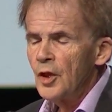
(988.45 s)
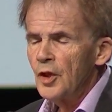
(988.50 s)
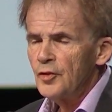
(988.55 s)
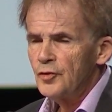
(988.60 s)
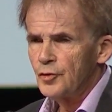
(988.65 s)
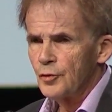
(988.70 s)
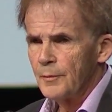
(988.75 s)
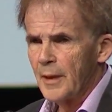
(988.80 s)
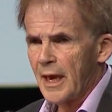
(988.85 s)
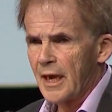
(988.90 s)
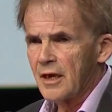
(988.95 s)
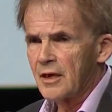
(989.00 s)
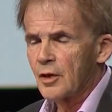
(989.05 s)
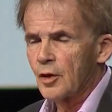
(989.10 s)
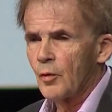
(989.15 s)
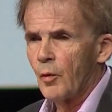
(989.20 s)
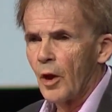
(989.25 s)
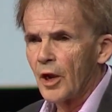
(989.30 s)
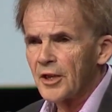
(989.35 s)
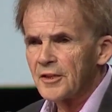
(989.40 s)
To make
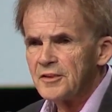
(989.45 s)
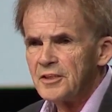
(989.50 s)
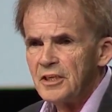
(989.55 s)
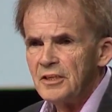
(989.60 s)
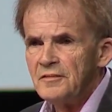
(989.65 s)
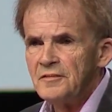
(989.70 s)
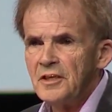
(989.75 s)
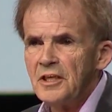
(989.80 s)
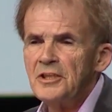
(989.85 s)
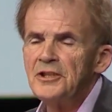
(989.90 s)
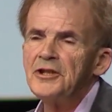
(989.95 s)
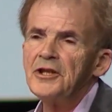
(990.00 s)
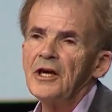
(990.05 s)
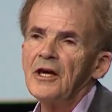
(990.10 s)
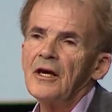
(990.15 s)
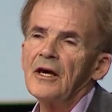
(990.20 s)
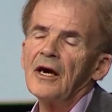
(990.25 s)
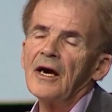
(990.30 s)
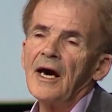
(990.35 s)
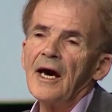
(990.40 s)
quality
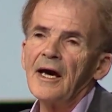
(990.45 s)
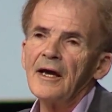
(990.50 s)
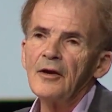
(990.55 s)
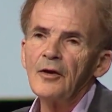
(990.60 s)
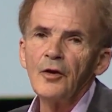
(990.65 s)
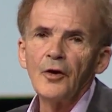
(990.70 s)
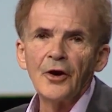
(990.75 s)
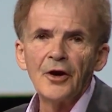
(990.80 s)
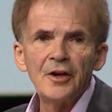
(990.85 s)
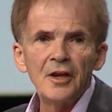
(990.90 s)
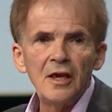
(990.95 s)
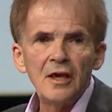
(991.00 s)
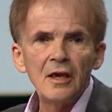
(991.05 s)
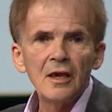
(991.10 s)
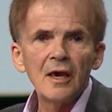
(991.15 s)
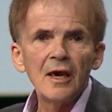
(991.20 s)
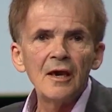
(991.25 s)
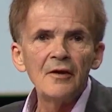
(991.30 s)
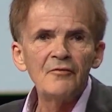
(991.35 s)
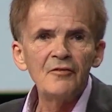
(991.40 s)
teaching and
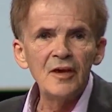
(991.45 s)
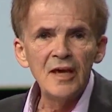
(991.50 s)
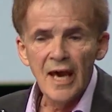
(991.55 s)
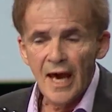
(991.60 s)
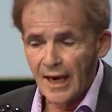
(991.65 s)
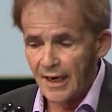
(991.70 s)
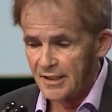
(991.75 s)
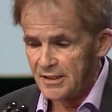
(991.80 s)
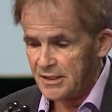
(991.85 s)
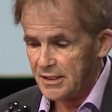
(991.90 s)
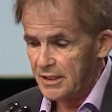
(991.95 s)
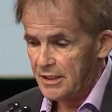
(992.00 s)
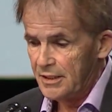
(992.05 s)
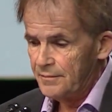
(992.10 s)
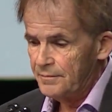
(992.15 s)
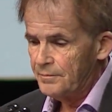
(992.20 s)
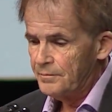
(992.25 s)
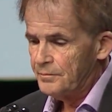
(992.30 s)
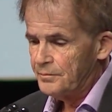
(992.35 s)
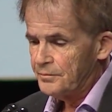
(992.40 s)
learning a reality,
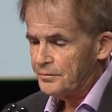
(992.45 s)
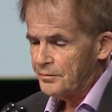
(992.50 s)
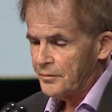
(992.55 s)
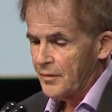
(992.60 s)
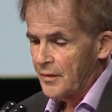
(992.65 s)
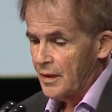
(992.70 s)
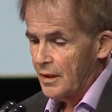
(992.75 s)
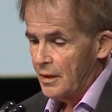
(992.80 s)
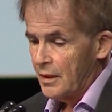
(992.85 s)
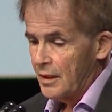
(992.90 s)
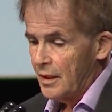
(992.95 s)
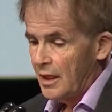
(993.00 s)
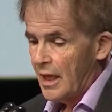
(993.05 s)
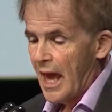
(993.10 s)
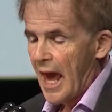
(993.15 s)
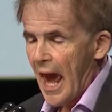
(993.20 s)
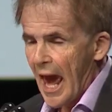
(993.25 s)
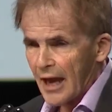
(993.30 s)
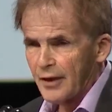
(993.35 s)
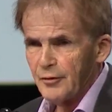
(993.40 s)

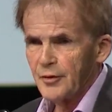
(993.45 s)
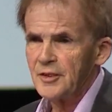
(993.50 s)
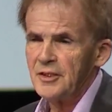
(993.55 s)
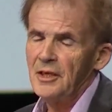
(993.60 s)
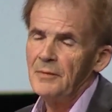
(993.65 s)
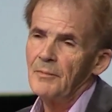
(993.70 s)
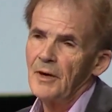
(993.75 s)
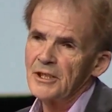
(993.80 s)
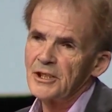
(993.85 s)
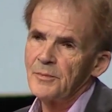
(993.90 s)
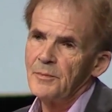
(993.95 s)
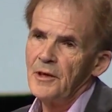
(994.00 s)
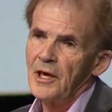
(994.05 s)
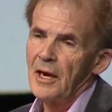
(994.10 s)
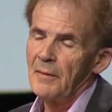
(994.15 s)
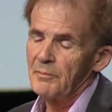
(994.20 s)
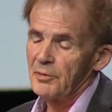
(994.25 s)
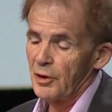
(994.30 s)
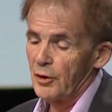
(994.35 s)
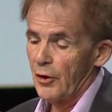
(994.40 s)
equity must be
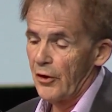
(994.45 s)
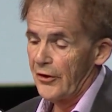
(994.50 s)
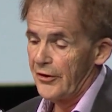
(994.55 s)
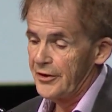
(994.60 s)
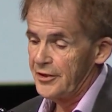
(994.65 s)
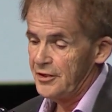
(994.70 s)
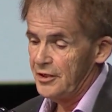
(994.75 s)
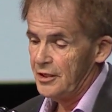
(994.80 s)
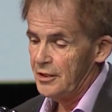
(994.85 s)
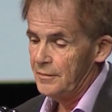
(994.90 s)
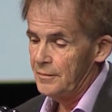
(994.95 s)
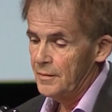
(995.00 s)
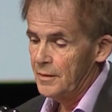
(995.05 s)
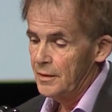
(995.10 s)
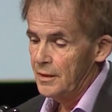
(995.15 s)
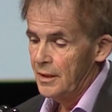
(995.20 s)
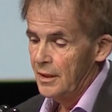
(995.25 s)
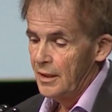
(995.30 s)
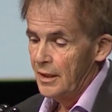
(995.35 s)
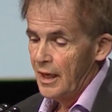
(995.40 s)
a priority,
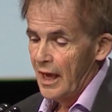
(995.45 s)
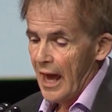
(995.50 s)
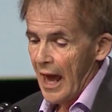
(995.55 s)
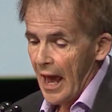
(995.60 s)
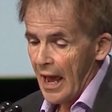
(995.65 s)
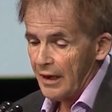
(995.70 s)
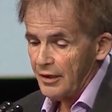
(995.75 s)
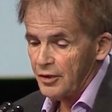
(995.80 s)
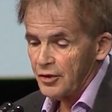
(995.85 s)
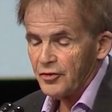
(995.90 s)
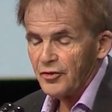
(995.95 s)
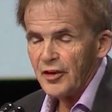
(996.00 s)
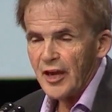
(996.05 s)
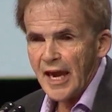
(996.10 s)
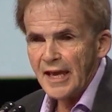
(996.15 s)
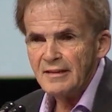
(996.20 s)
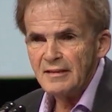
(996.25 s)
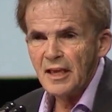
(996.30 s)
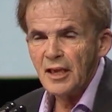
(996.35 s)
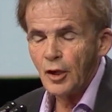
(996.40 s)
and
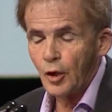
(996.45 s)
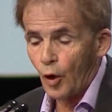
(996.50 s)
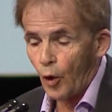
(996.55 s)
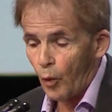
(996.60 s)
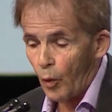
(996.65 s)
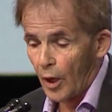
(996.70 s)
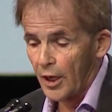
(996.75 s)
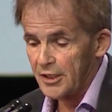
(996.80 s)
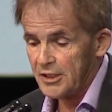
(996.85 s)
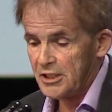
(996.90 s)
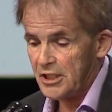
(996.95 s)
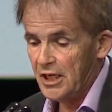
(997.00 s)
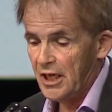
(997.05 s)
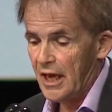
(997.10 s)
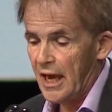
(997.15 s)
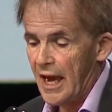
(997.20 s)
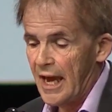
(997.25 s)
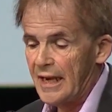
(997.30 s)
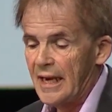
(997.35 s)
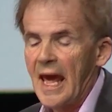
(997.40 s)
creating quality
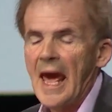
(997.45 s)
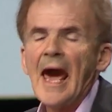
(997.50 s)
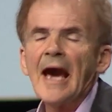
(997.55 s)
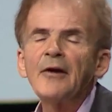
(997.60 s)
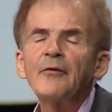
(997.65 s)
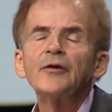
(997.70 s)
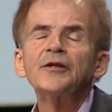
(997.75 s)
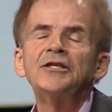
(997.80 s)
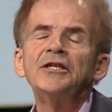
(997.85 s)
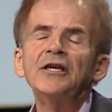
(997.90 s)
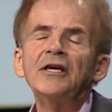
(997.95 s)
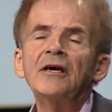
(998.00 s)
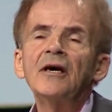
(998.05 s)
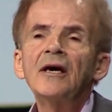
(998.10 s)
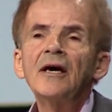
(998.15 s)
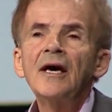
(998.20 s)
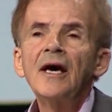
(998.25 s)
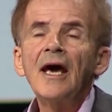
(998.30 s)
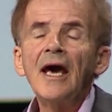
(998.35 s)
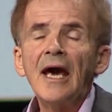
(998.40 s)
and equity
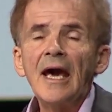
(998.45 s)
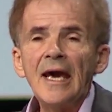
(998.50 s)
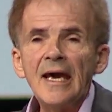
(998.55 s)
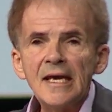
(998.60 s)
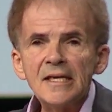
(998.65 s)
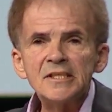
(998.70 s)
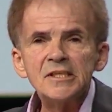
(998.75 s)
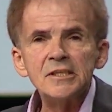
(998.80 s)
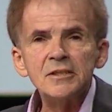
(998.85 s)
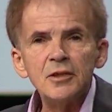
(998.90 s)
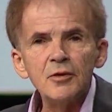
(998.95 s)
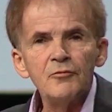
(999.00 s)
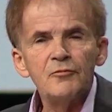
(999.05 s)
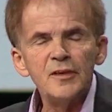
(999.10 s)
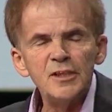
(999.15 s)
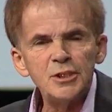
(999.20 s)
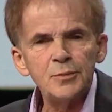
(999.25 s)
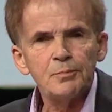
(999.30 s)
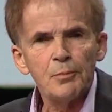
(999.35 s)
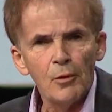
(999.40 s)
is the
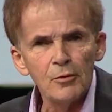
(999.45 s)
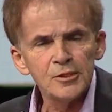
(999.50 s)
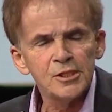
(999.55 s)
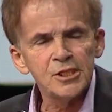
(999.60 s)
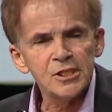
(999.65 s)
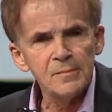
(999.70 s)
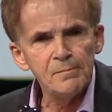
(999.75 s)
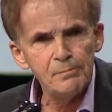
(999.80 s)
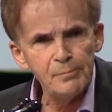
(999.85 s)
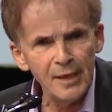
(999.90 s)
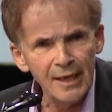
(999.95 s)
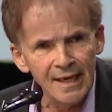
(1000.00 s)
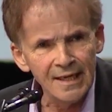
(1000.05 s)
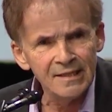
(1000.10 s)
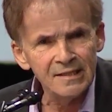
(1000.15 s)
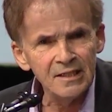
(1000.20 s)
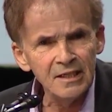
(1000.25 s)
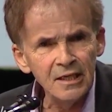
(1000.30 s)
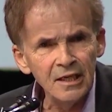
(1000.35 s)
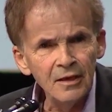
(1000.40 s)

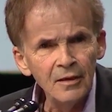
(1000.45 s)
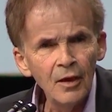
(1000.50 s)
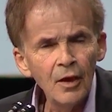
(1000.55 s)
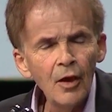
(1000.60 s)
responsibility